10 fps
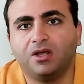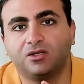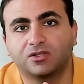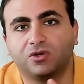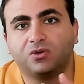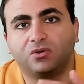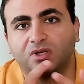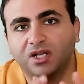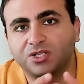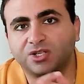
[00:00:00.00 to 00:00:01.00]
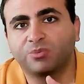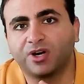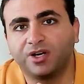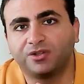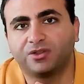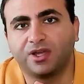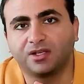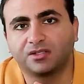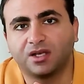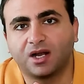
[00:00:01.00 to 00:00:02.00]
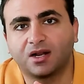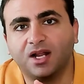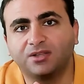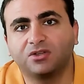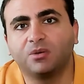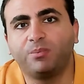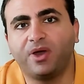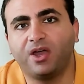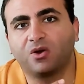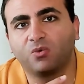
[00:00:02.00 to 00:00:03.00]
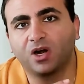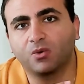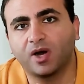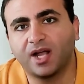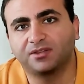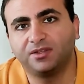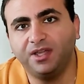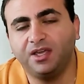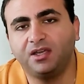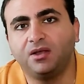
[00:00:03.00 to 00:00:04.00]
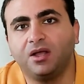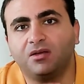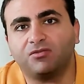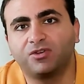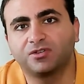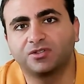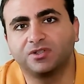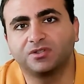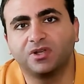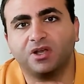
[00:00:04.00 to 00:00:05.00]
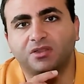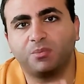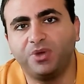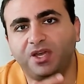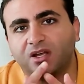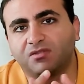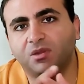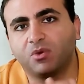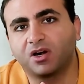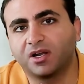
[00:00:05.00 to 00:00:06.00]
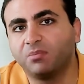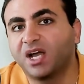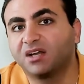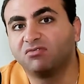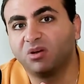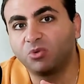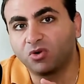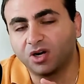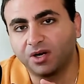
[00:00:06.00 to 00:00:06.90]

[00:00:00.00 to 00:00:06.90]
So let's jump right into things. And I'd like to compare where we're at today versus the peak of the market back in February.